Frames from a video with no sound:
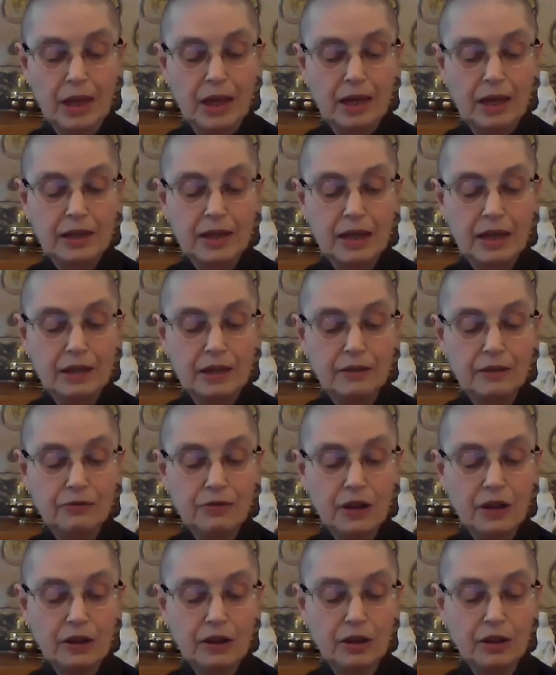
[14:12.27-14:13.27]
Then he
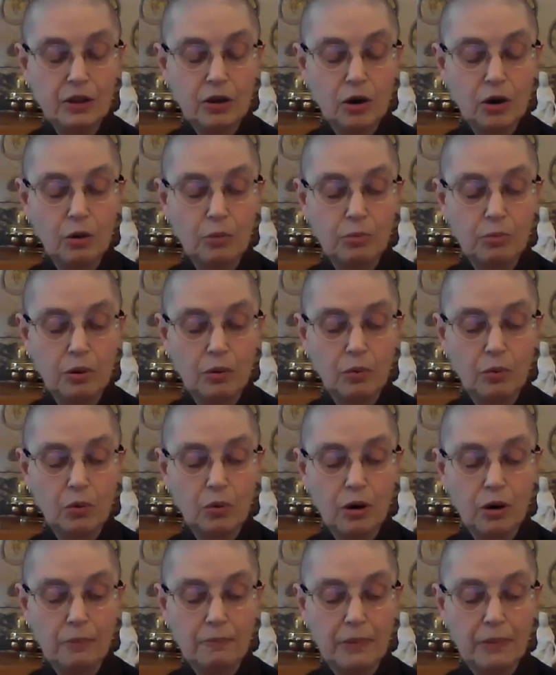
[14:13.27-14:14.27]
fed the cobra
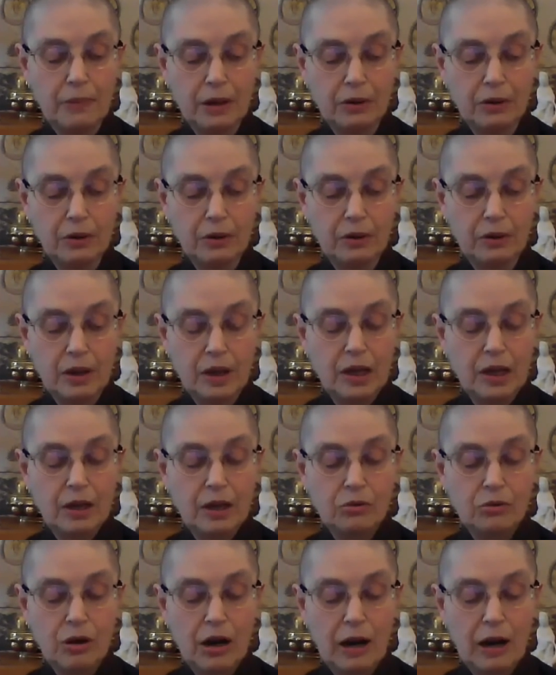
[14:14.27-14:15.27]
warm milk,
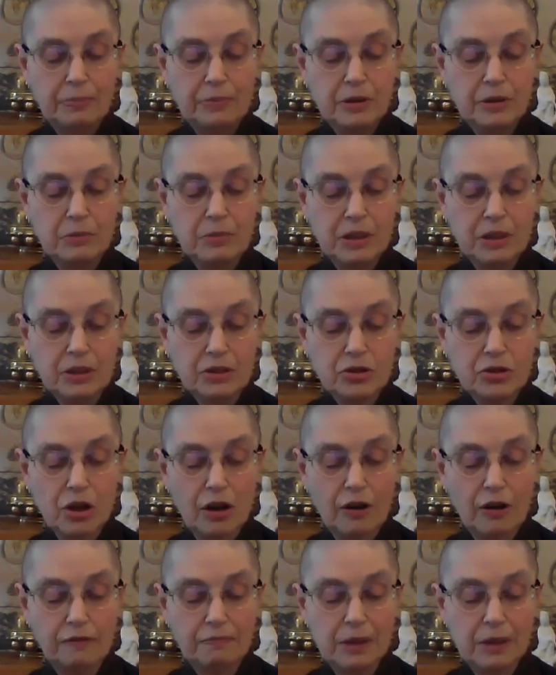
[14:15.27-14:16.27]
wrapped him in a
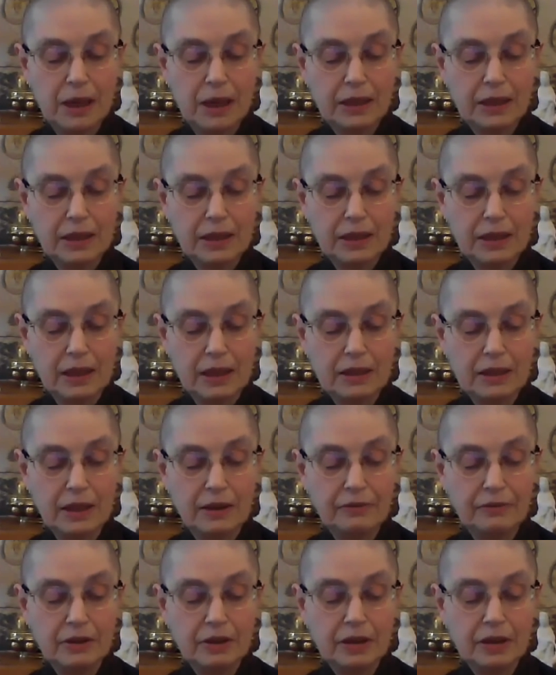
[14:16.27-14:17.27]
soft blanket, and
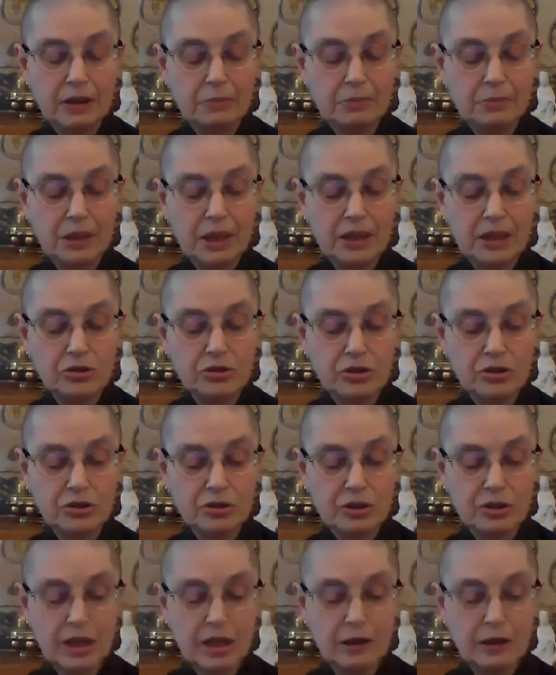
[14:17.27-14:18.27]
lovingly placed the
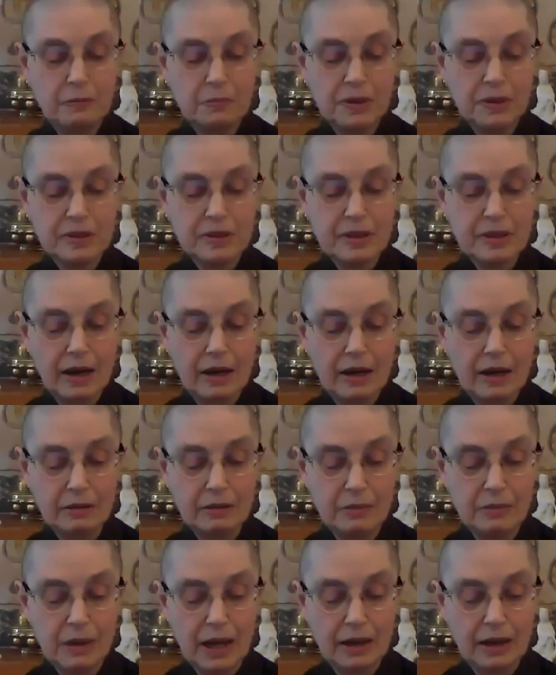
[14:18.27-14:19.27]
snake beside
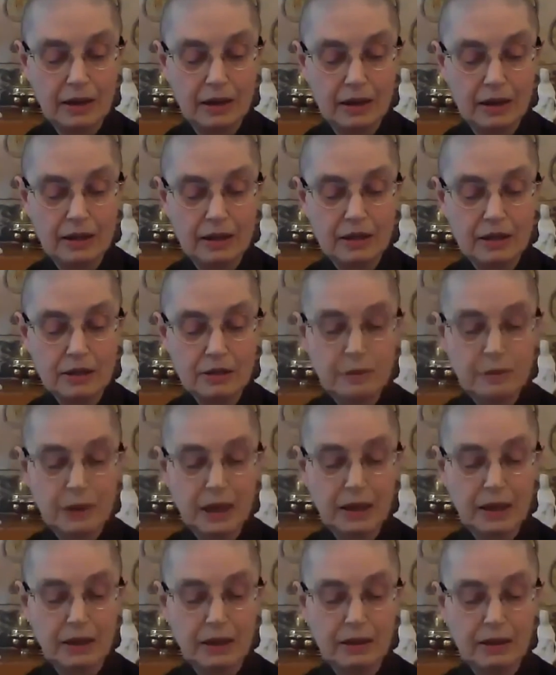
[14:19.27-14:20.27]
him in his
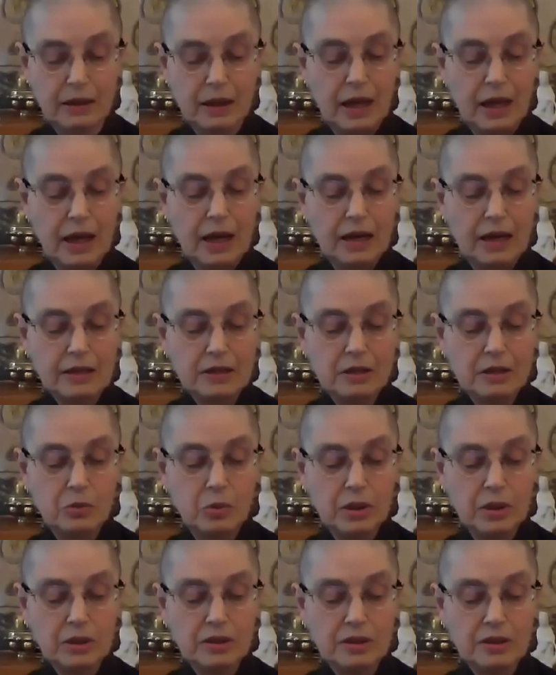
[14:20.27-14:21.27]
bed as he
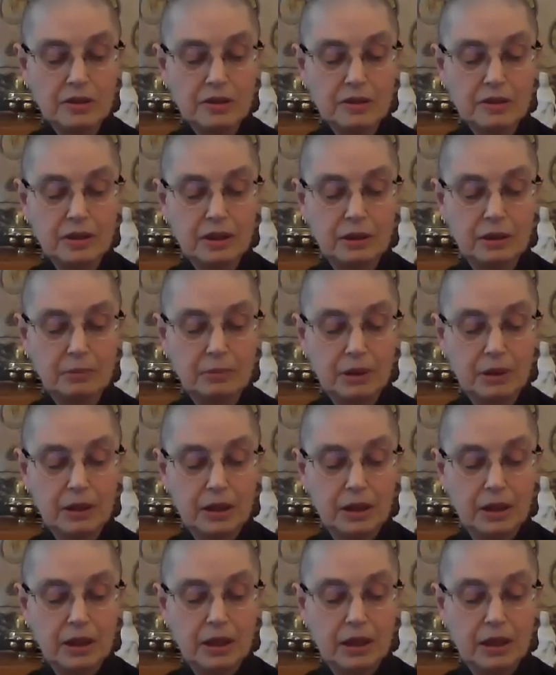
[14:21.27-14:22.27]
went to sleep.
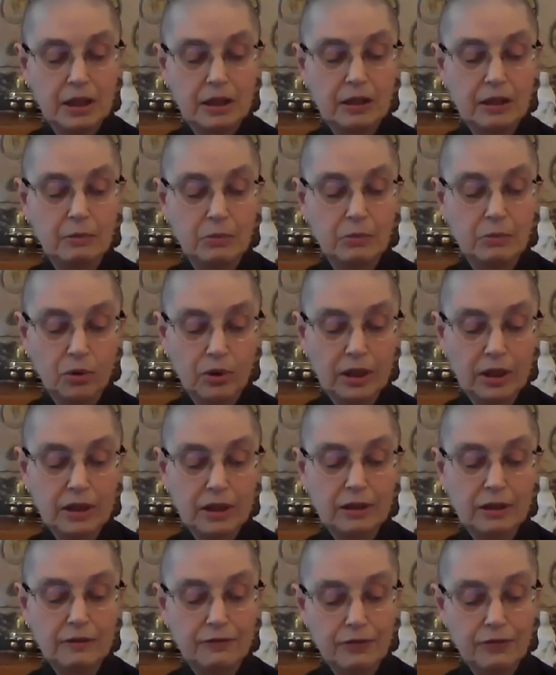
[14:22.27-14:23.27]
In the morning,
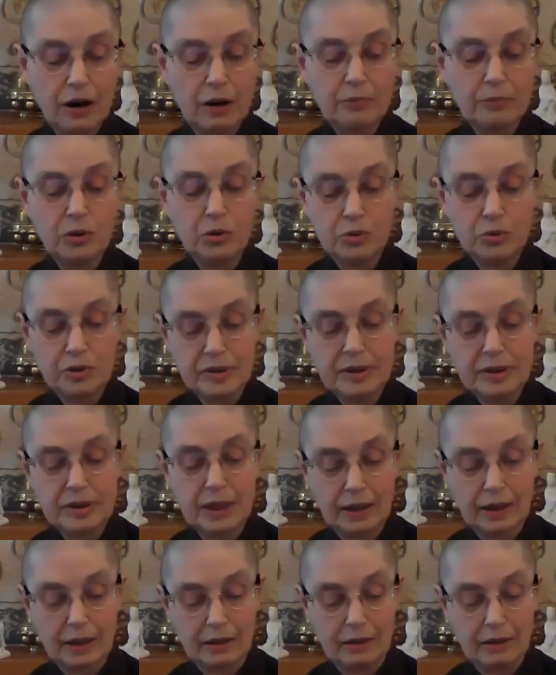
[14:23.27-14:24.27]
the farmer was
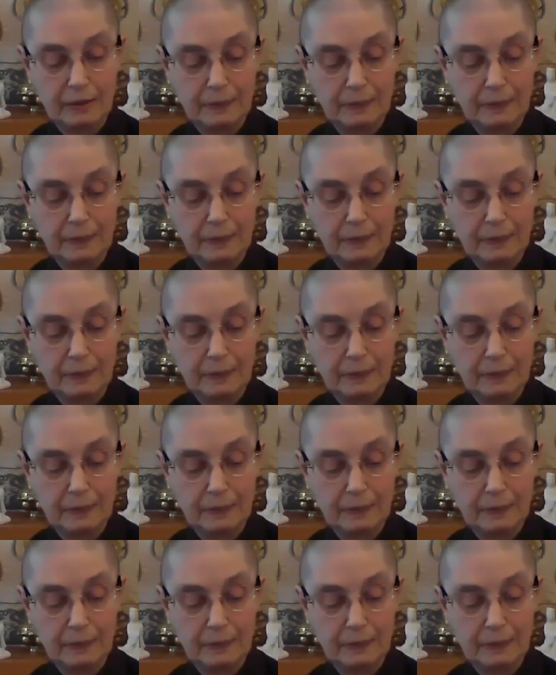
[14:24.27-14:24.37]
dead.